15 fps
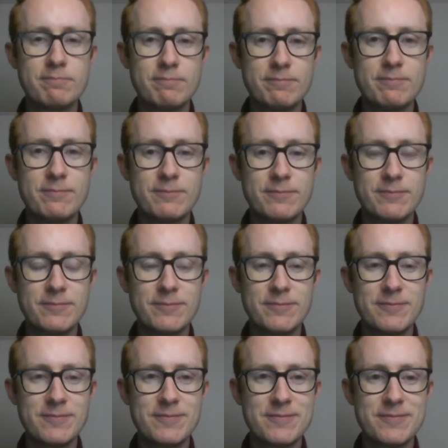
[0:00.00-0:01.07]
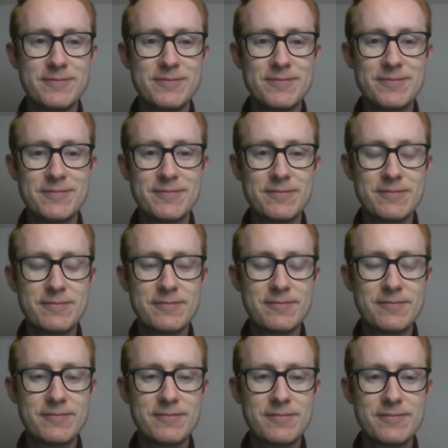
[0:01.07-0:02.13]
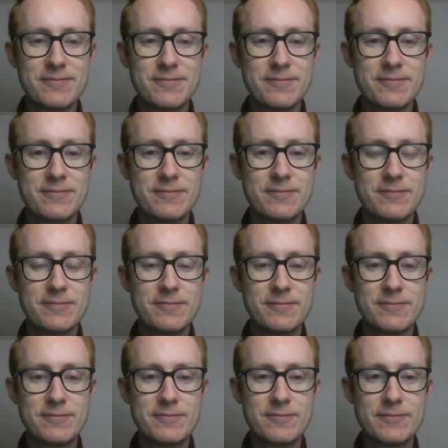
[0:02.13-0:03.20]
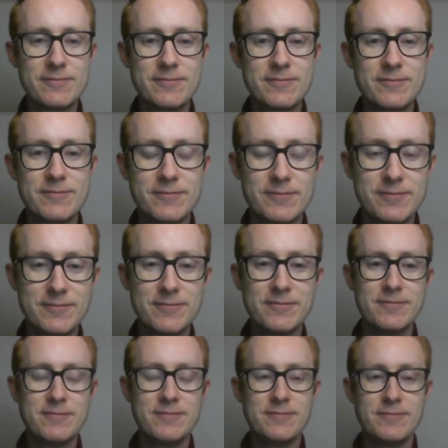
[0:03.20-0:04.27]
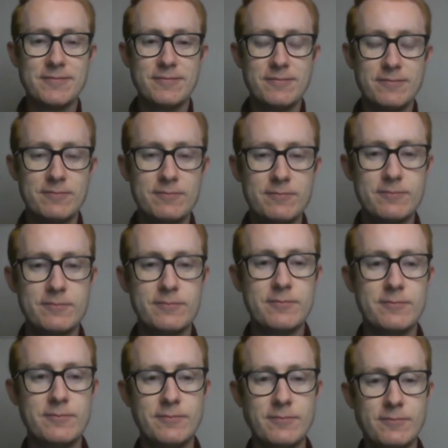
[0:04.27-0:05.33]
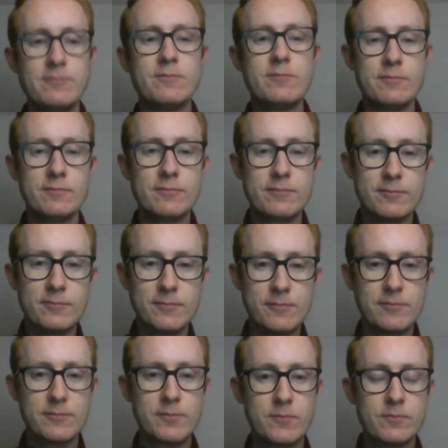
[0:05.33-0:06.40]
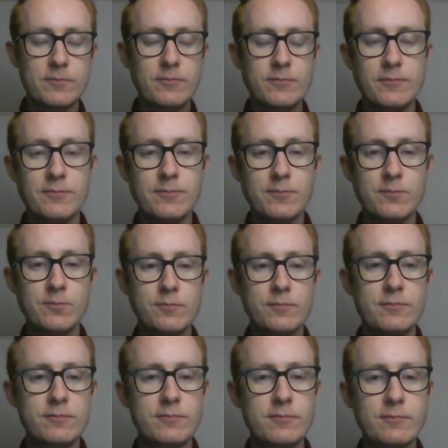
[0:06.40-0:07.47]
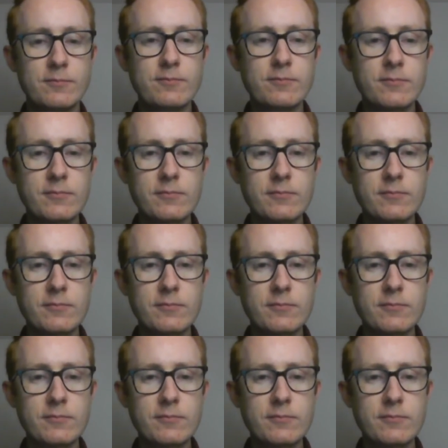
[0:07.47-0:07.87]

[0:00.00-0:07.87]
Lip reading: (not speaking)